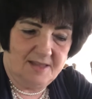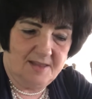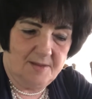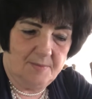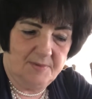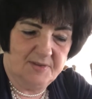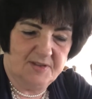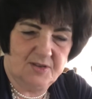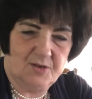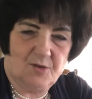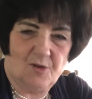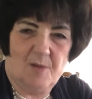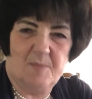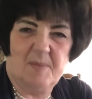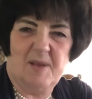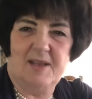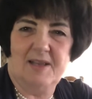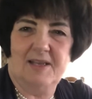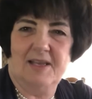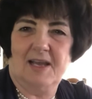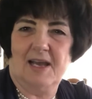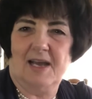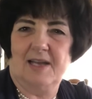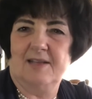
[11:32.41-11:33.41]
They would scrape
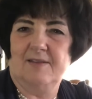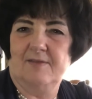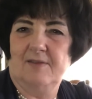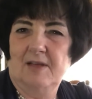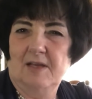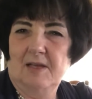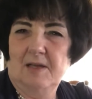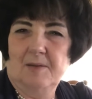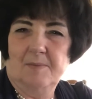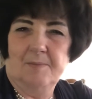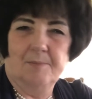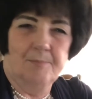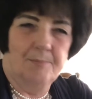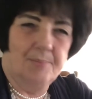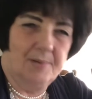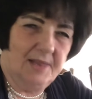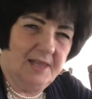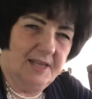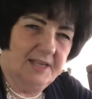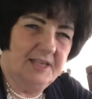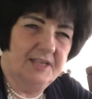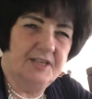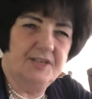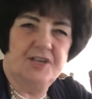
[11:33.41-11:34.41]
any kind of bloody